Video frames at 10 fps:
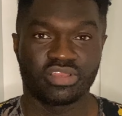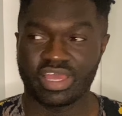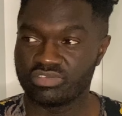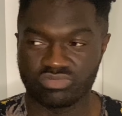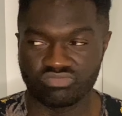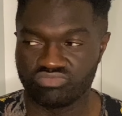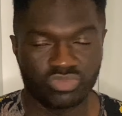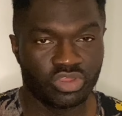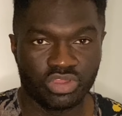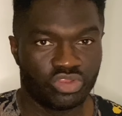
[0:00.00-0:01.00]
Like,
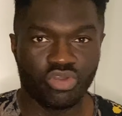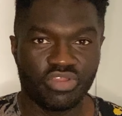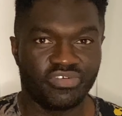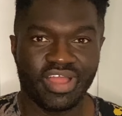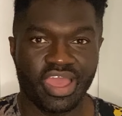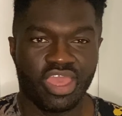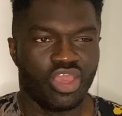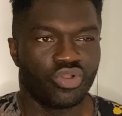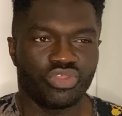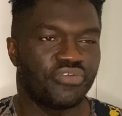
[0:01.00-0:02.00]
no other lie.
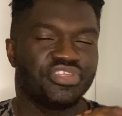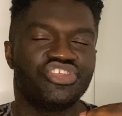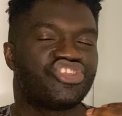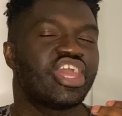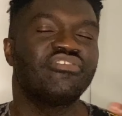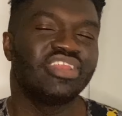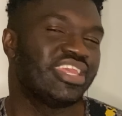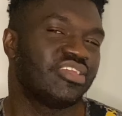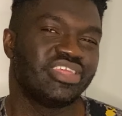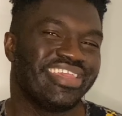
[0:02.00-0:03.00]
Because obviously
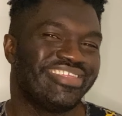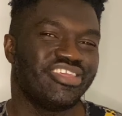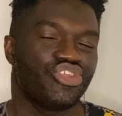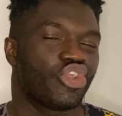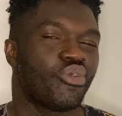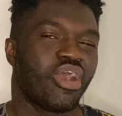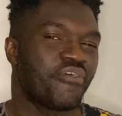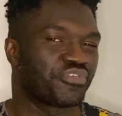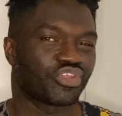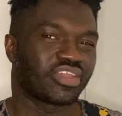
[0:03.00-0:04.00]
generally in Yeezys you go
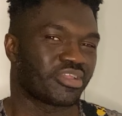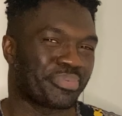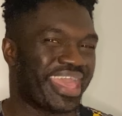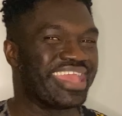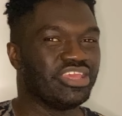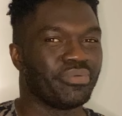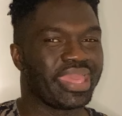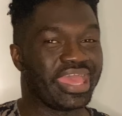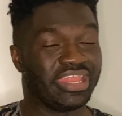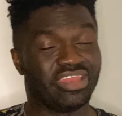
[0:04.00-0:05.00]
half a size up
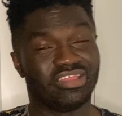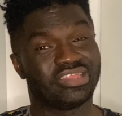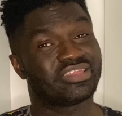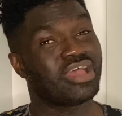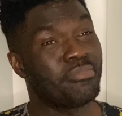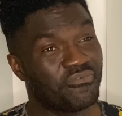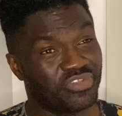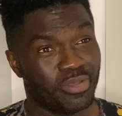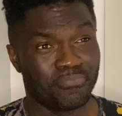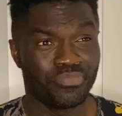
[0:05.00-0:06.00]
anyway. And then in some of
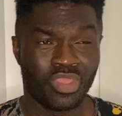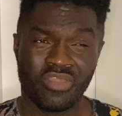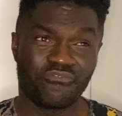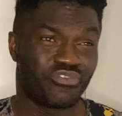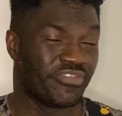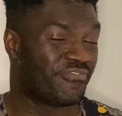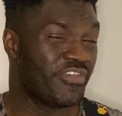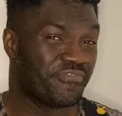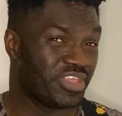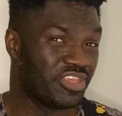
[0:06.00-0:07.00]
them,
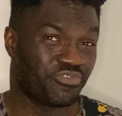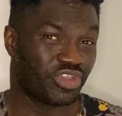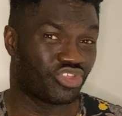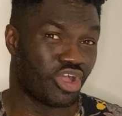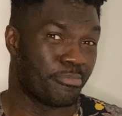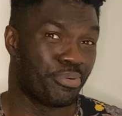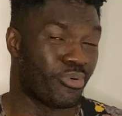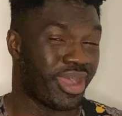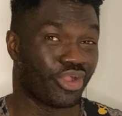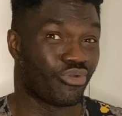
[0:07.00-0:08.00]
350s for
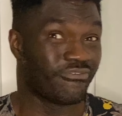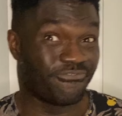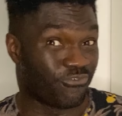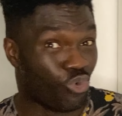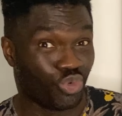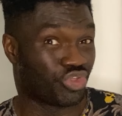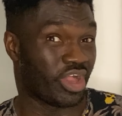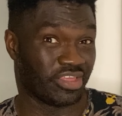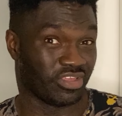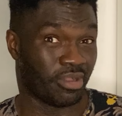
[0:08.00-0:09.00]
example, I go a full
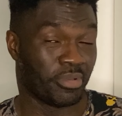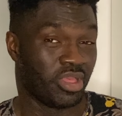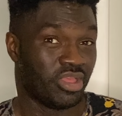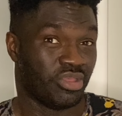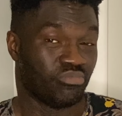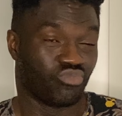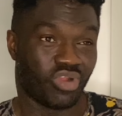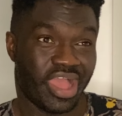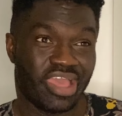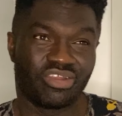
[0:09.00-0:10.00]
size up. Right?